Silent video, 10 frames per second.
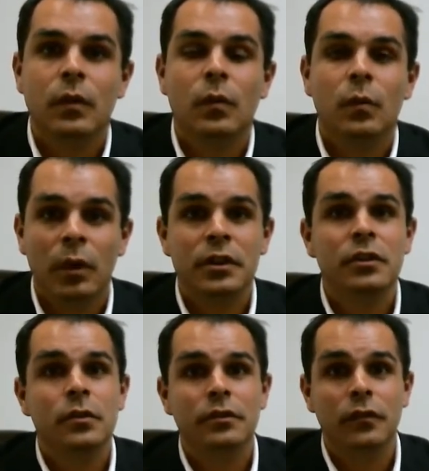what you
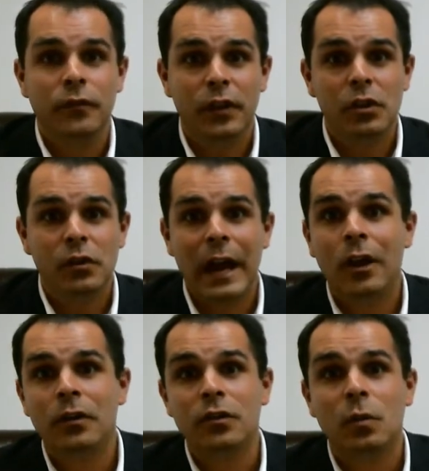do is you figure it
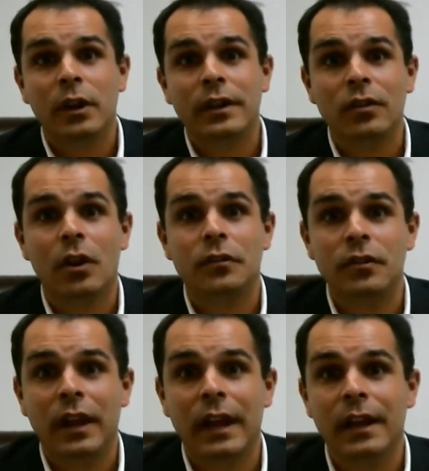out, you work as hard as you
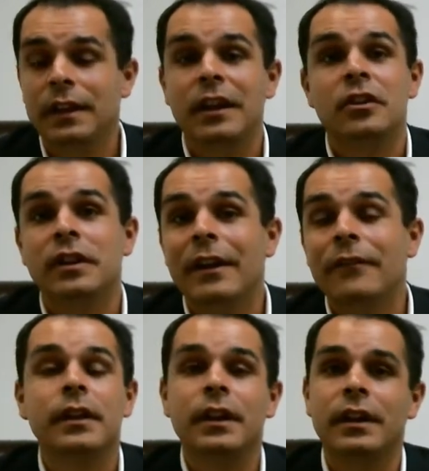can. You're never
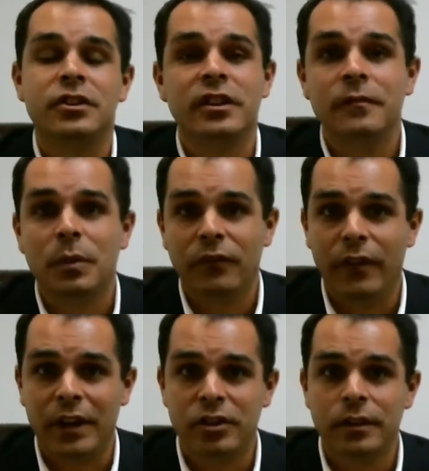going to achieve
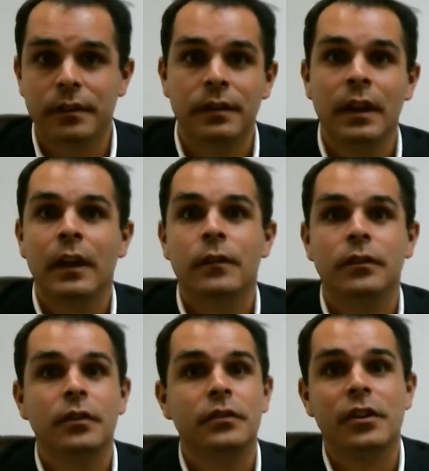perfection. There's
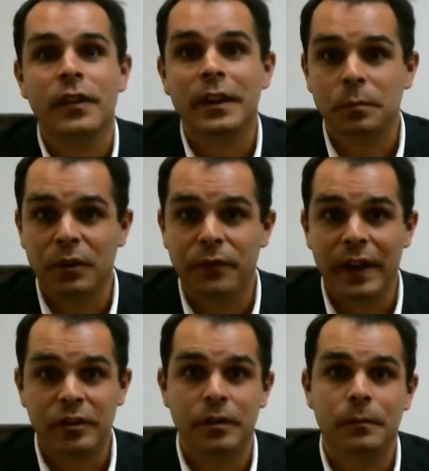no such thing as
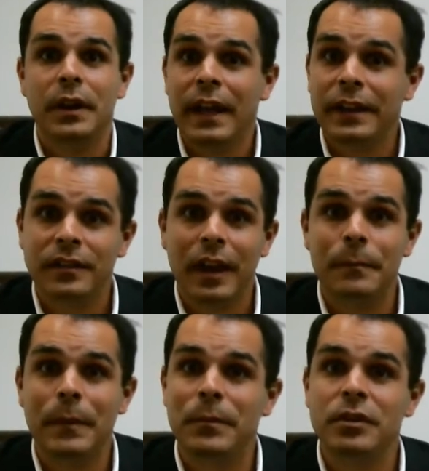perfection. But next time,
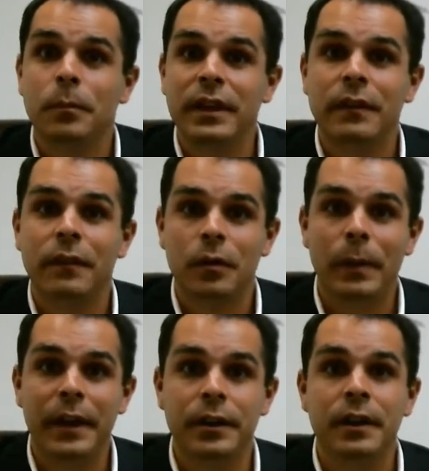maybe you'll be a little
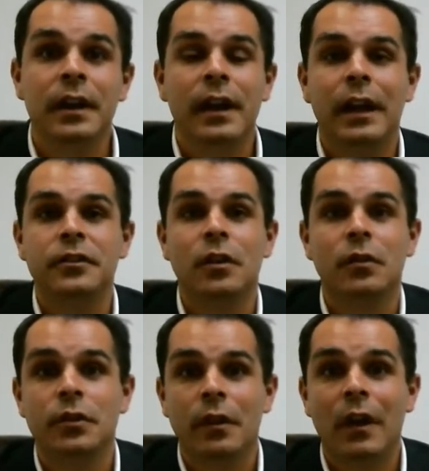better and you'll
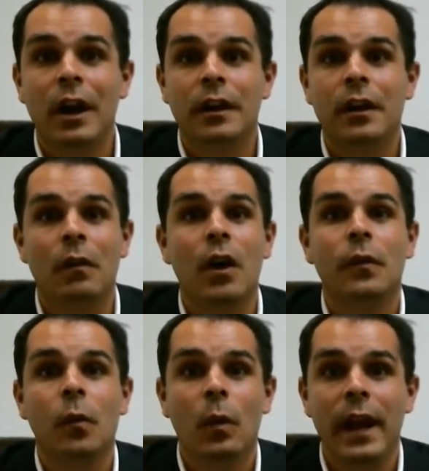learn a lot along the
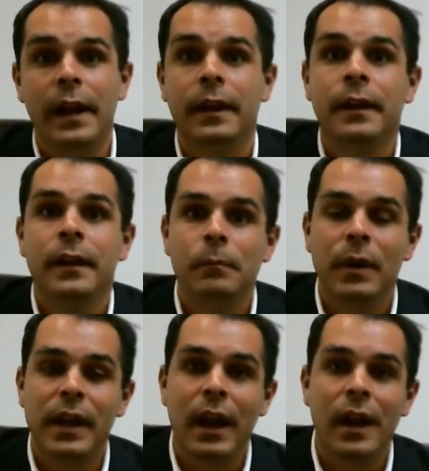way. But
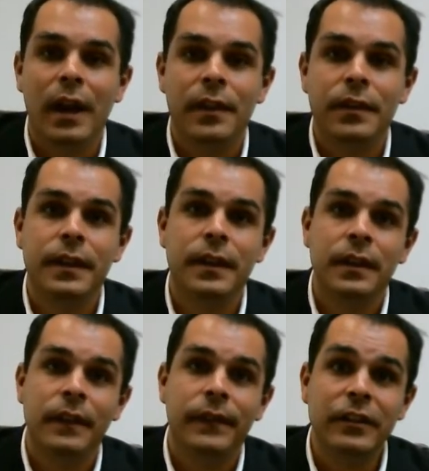I think
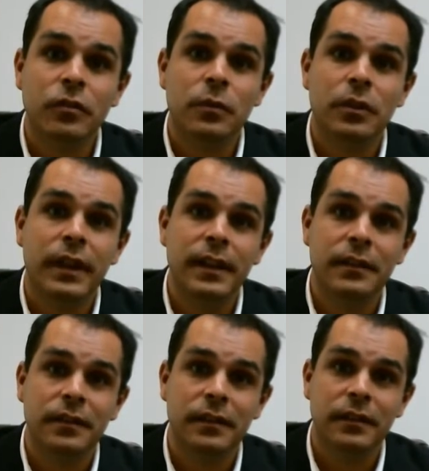that's a real key to
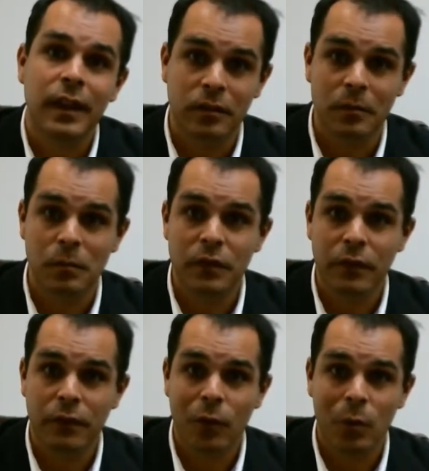success in moving
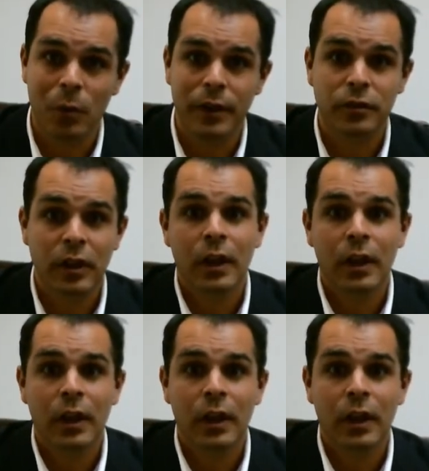forward, is